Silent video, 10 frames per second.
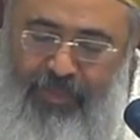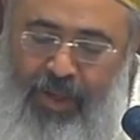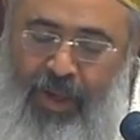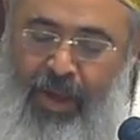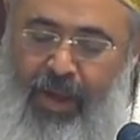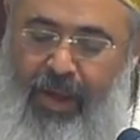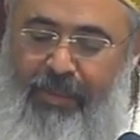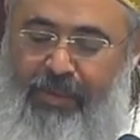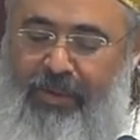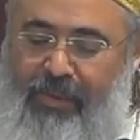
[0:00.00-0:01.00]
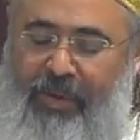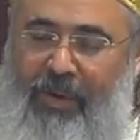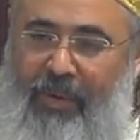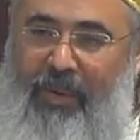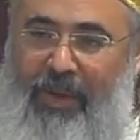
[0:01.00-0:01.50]
Um, so we'll
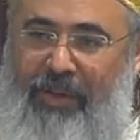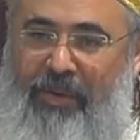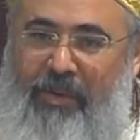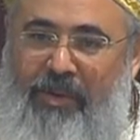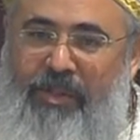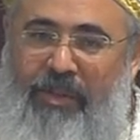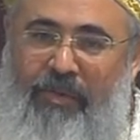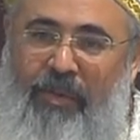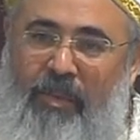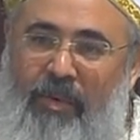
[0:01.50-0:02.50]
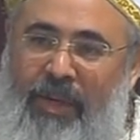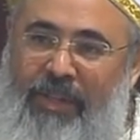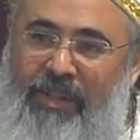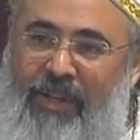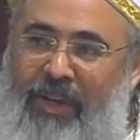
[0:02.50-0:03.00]
go into just a few points
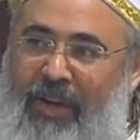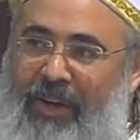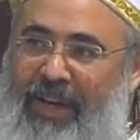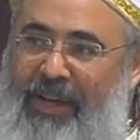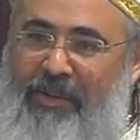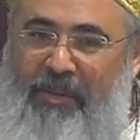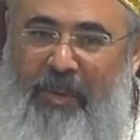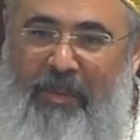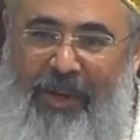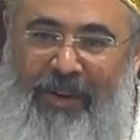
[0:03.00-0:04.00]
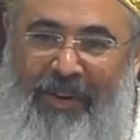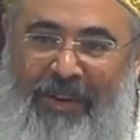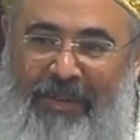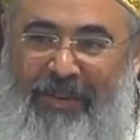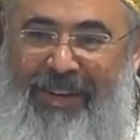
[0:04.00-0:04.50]
on how to prepare
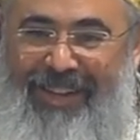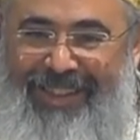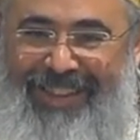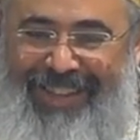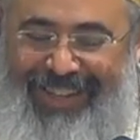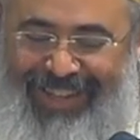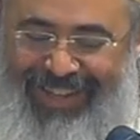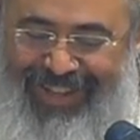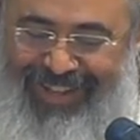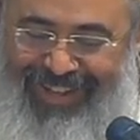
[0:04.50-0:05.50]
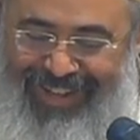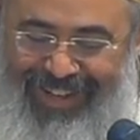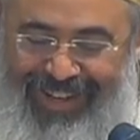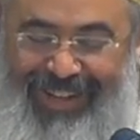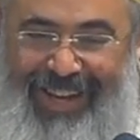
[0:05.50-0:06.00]
for death uh, in,
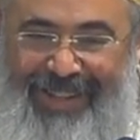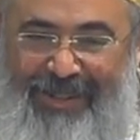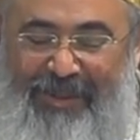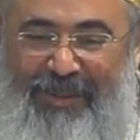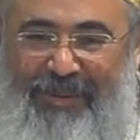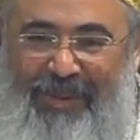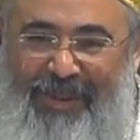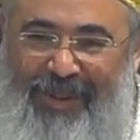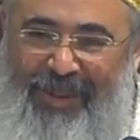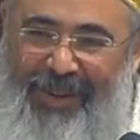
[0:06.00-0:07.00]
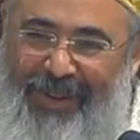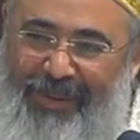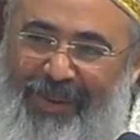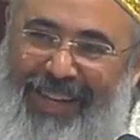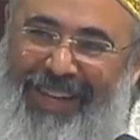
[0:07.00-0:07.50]
in as joyful a
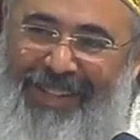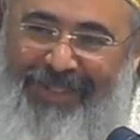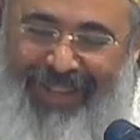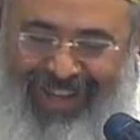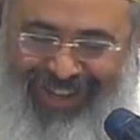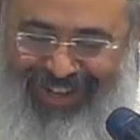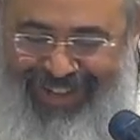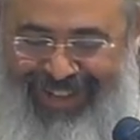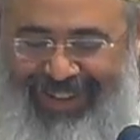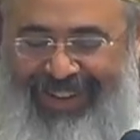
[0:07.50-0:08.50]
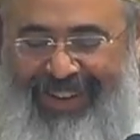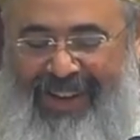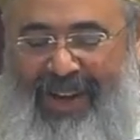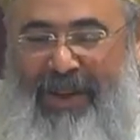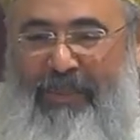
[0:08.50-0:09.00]
way as we can.
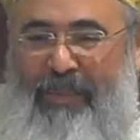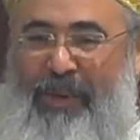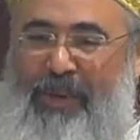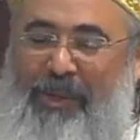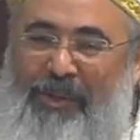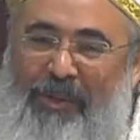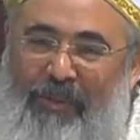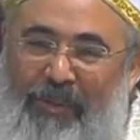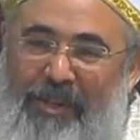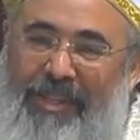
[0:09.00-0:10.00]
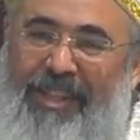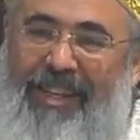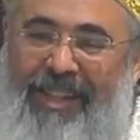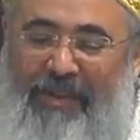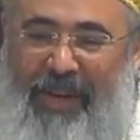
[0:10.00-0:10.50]
Um, so the first thing
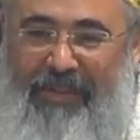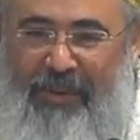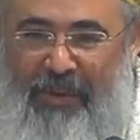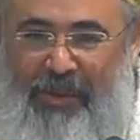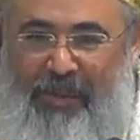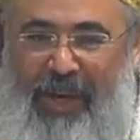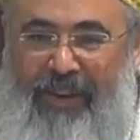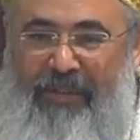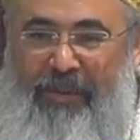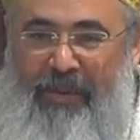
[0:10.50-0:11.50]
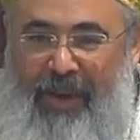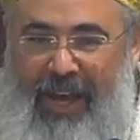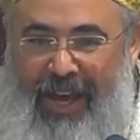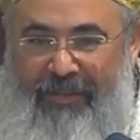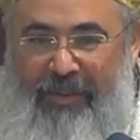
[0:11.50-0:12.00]
that we have to do is we have to
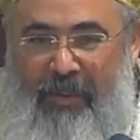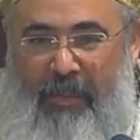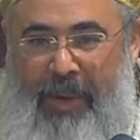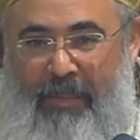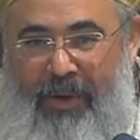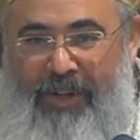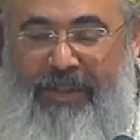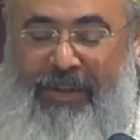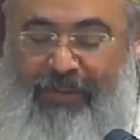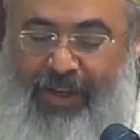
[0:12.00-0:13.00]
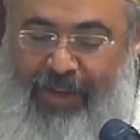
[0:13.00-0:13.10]
have the remembrance of death.